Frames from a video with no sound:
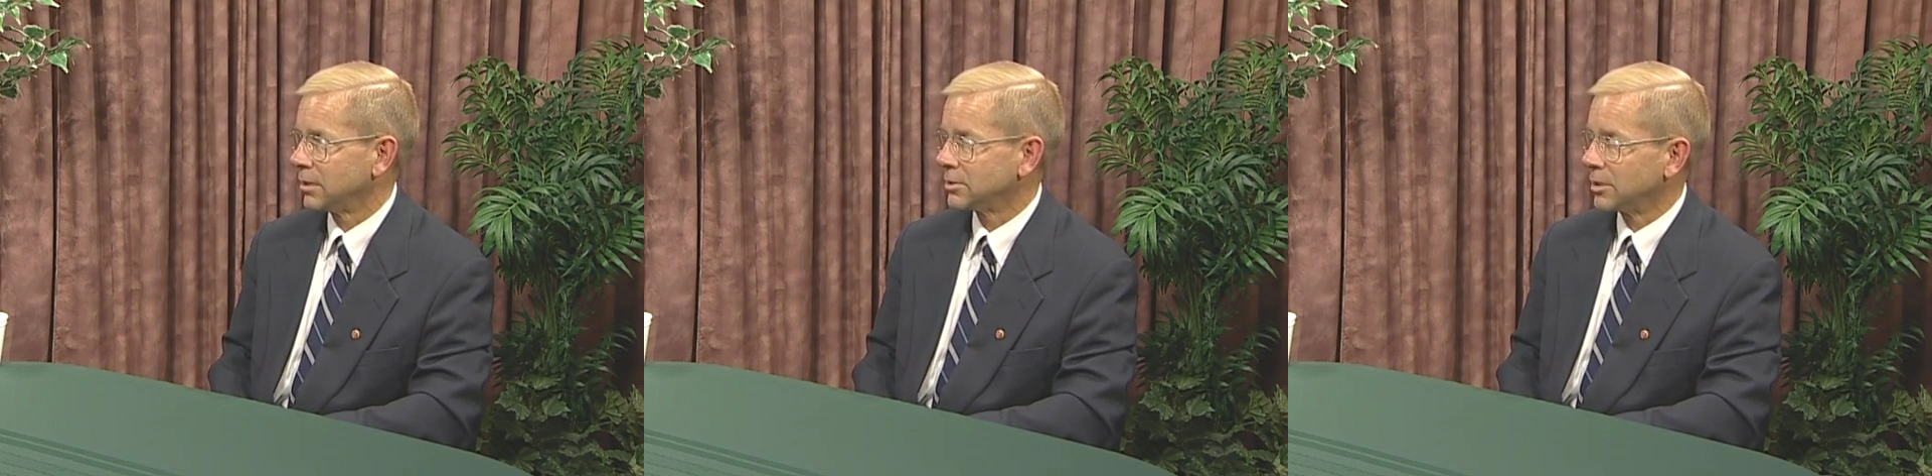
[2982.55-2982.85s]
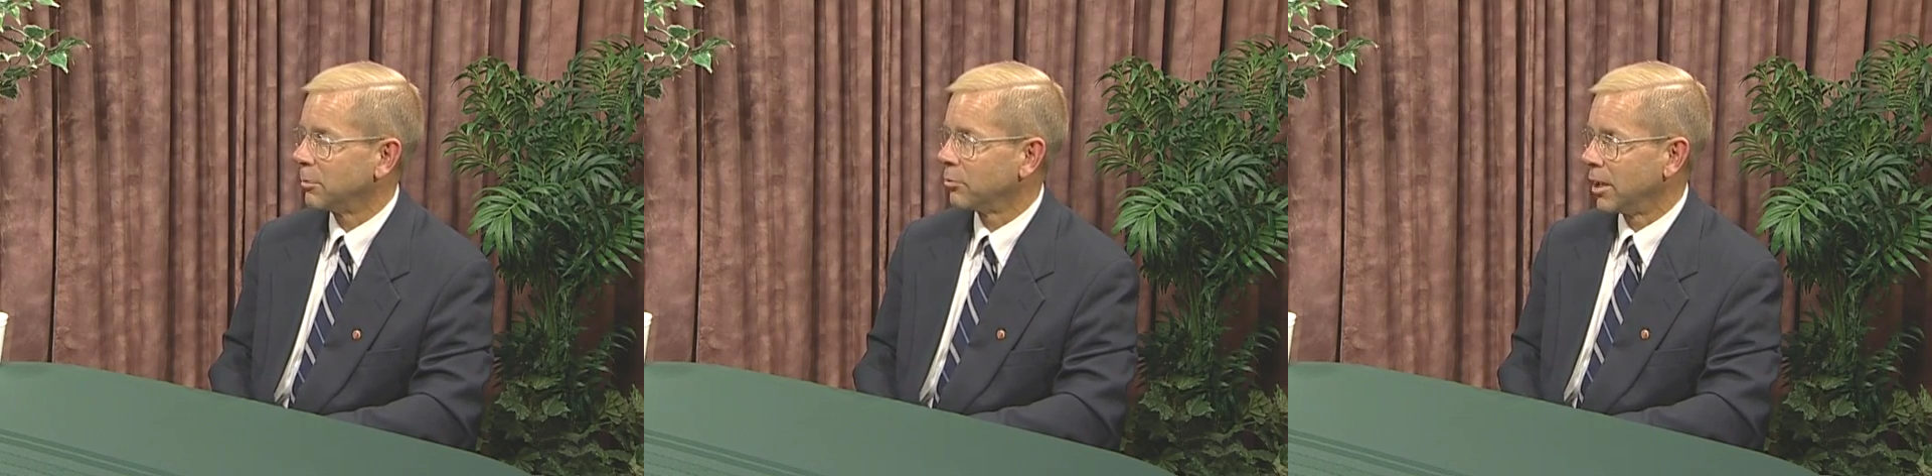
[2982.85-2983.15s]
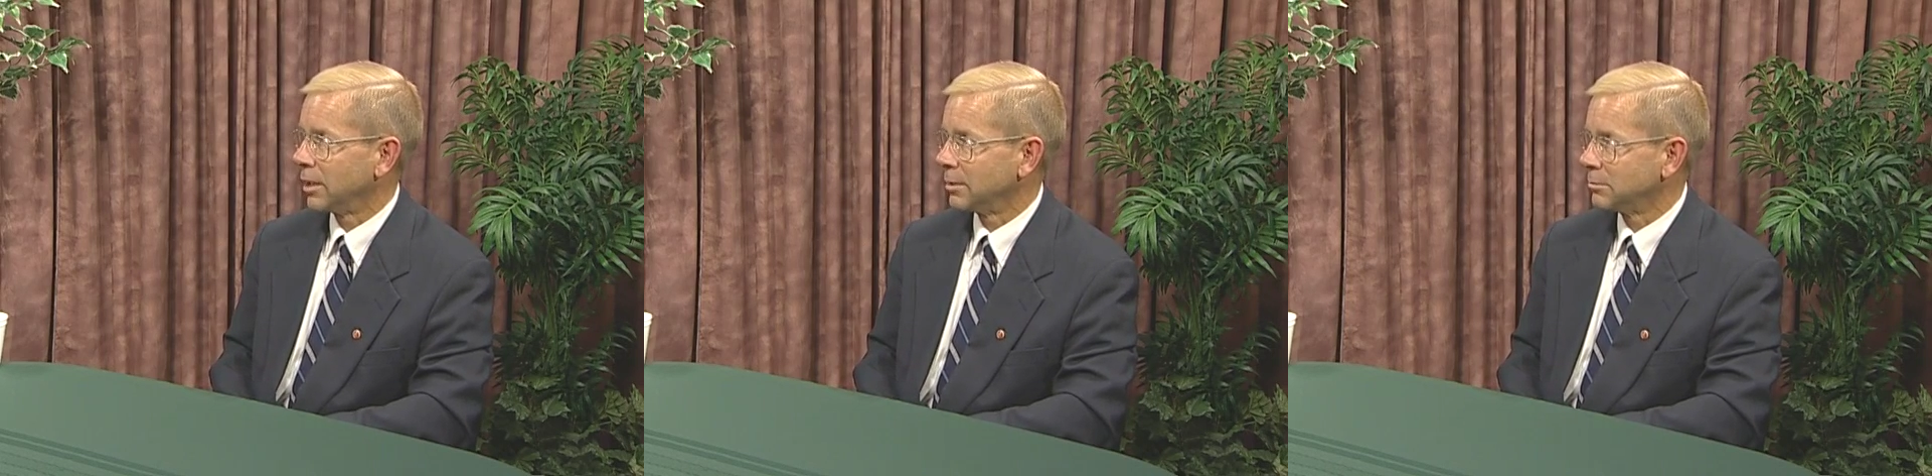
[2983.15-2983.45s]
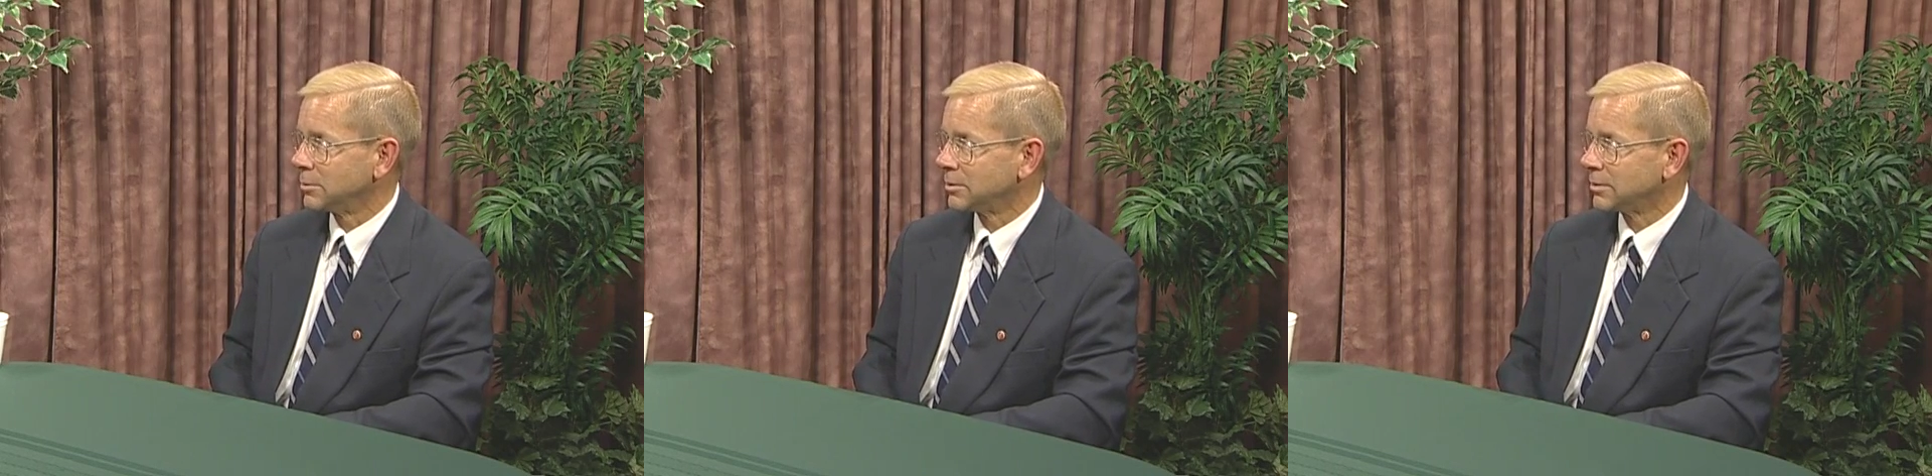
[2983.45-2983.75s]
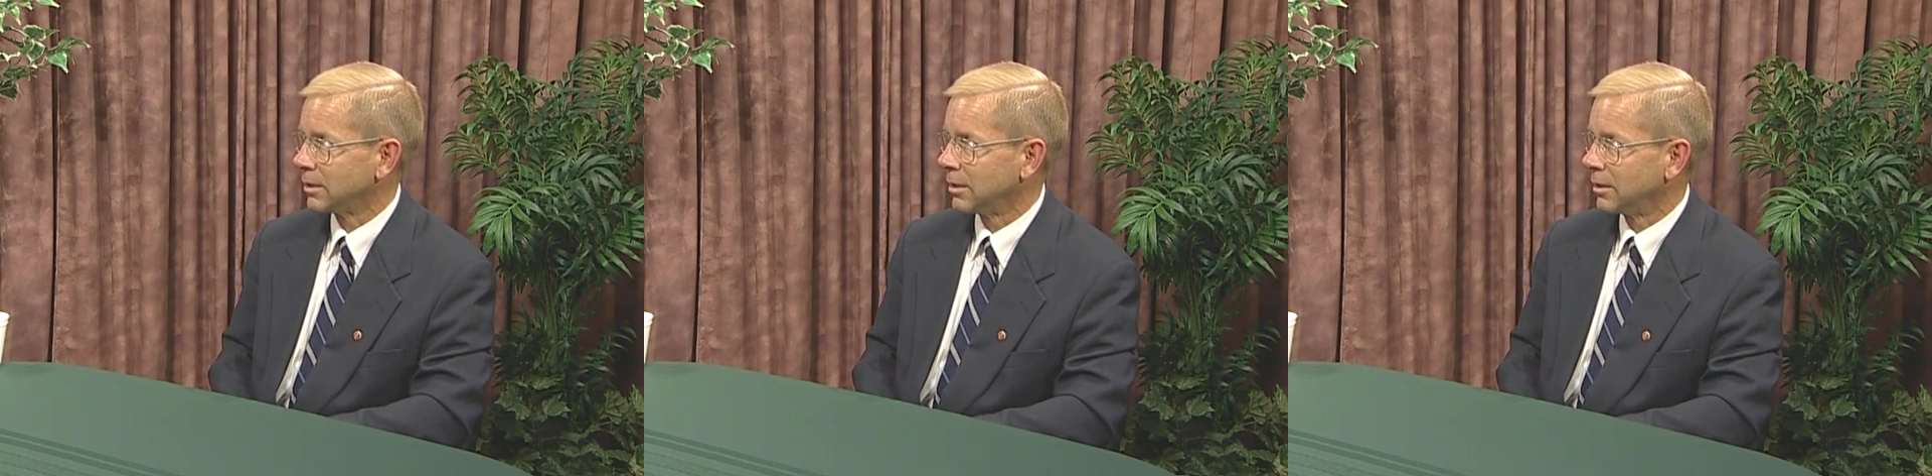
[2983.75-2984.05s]
some problems
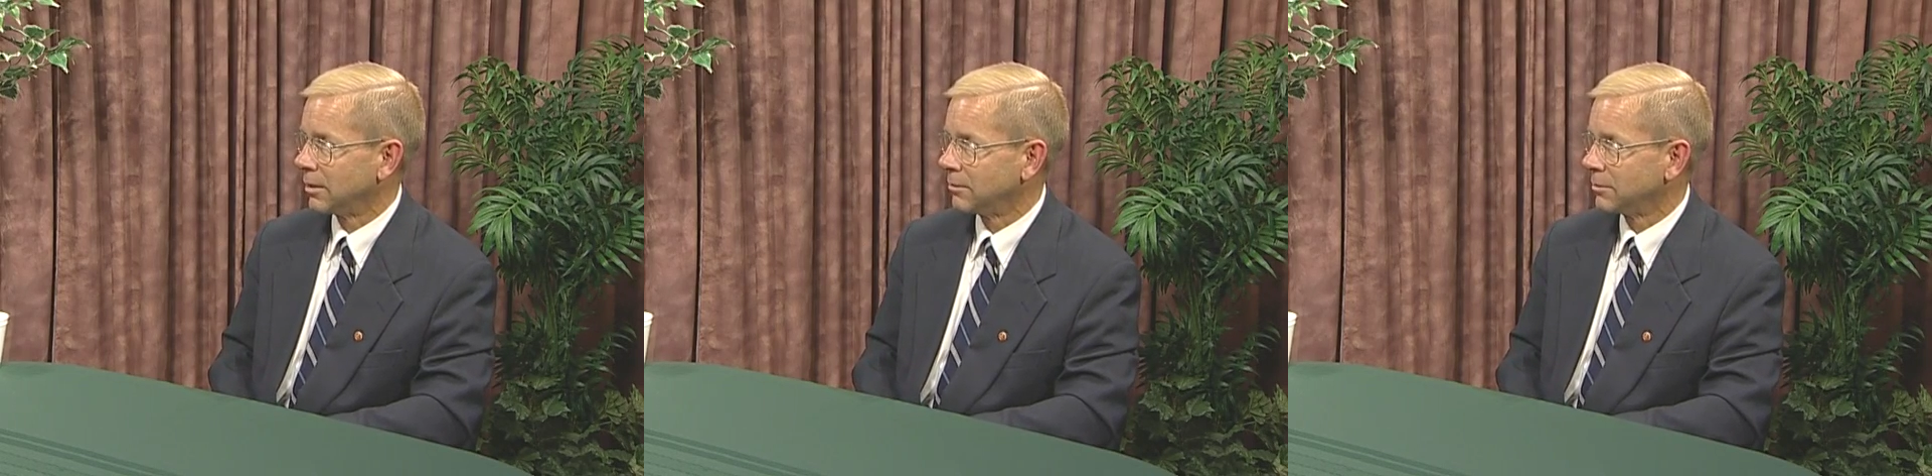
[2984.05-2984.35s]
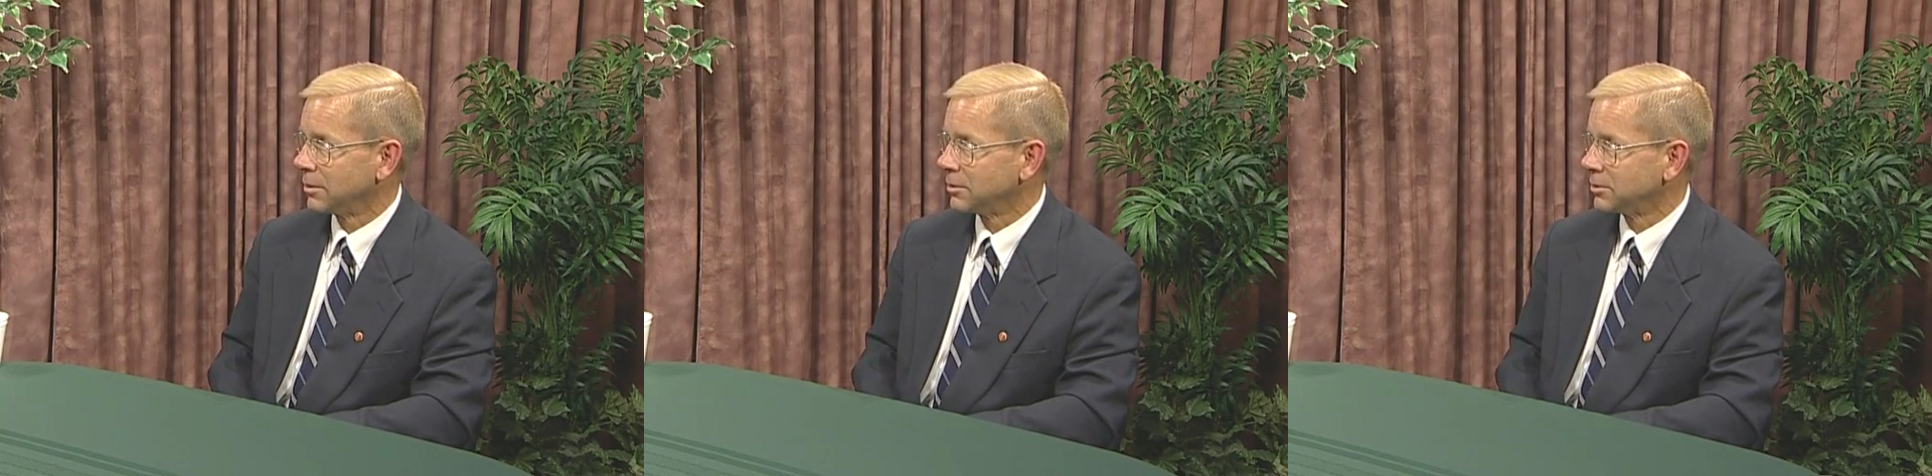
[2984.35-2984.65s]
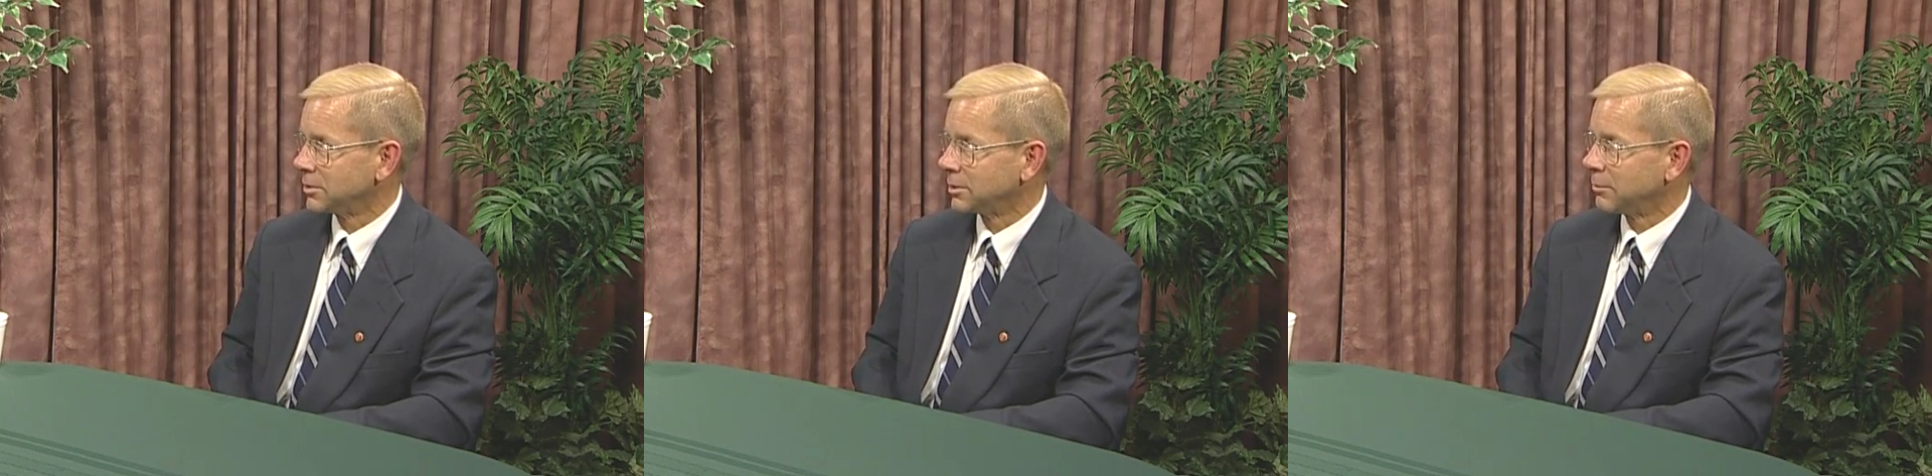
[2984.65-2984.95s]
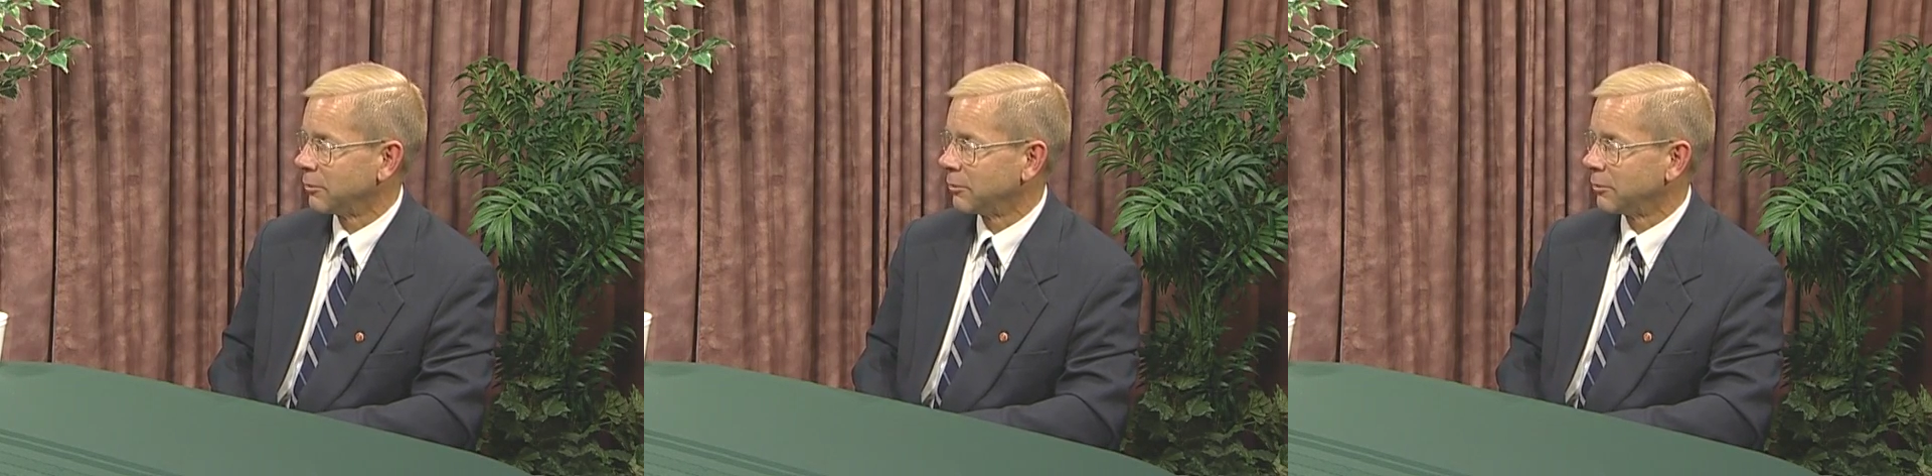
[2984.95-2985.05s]
with their system.